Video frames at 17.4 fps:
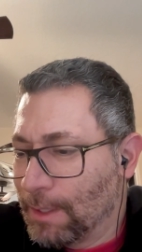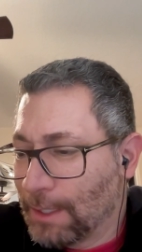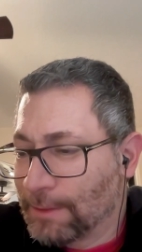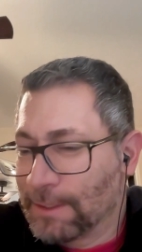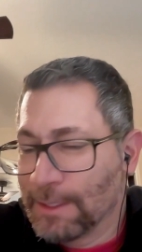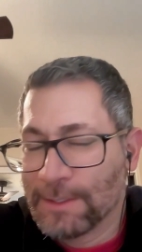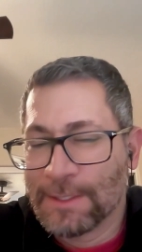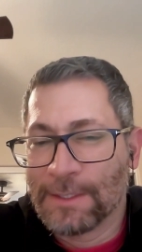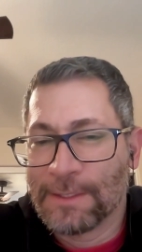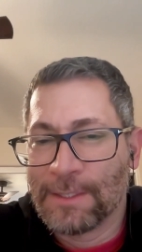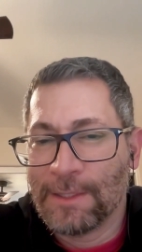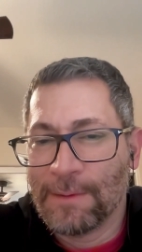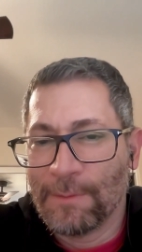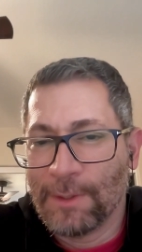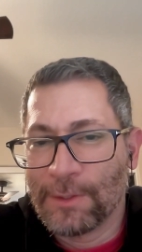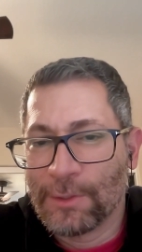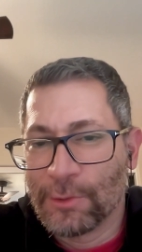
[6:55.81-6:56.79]
does the
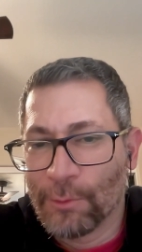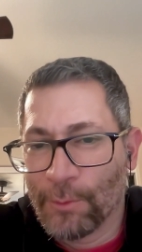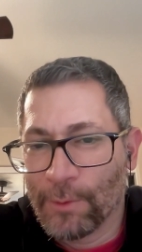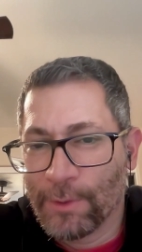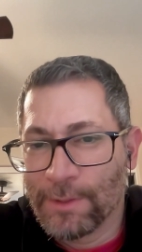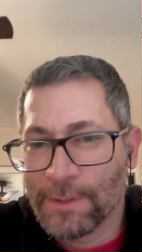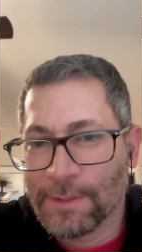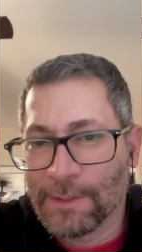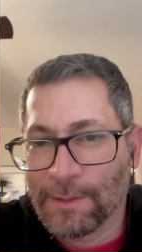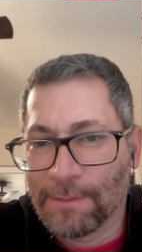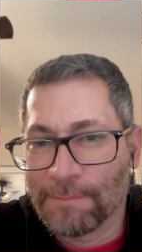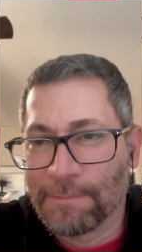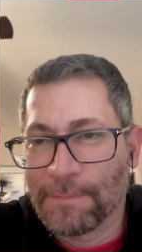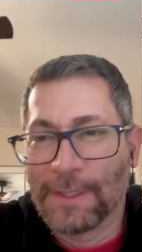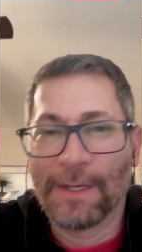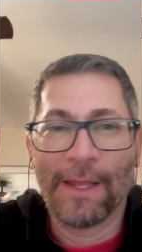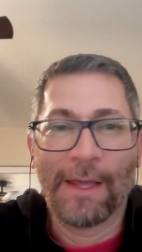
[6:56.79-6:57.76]
team that joins an
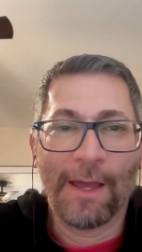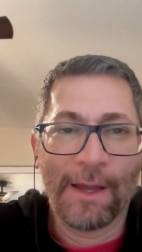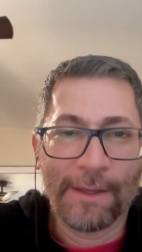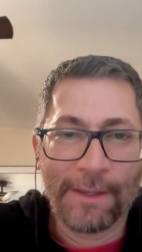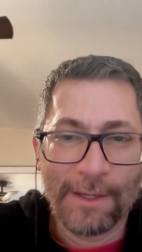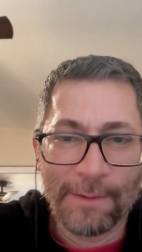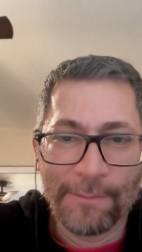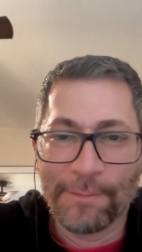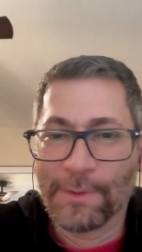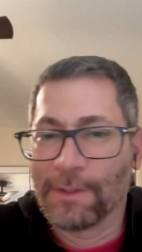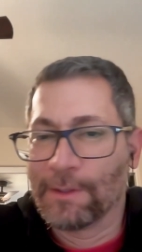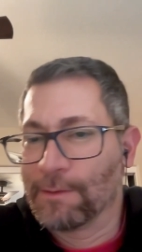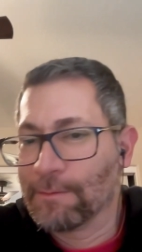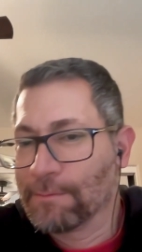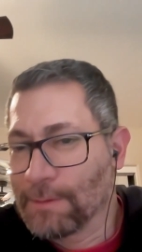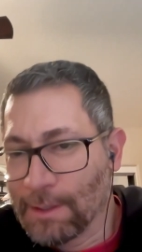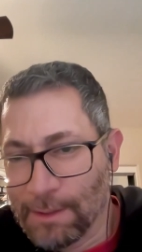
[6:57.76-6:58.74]
AI
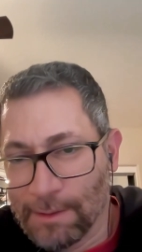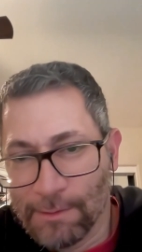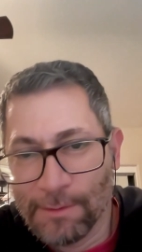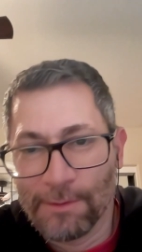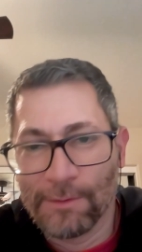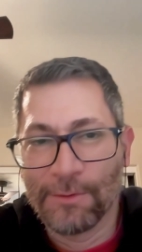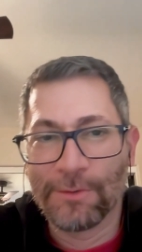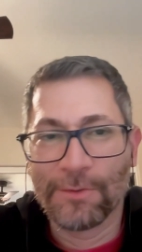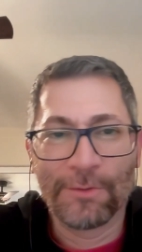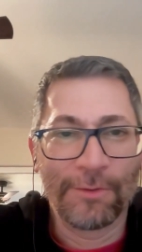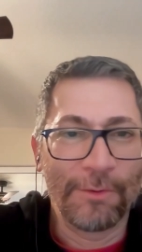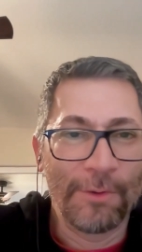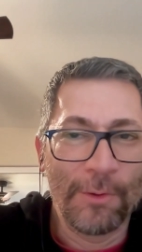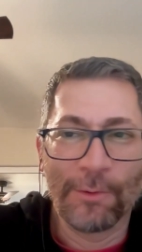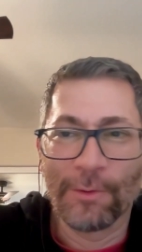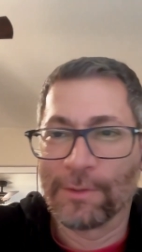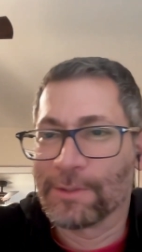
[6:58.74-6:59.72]
company, you can use your
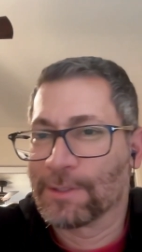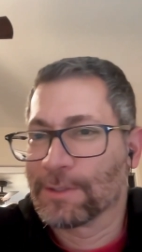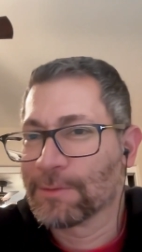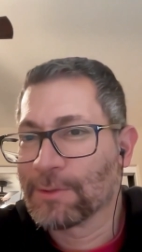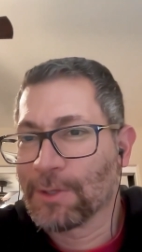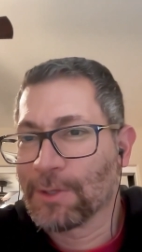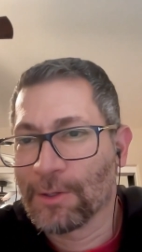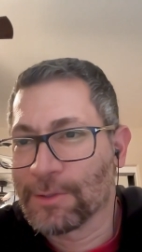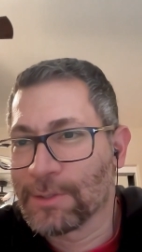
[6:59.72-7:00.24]
own or just talk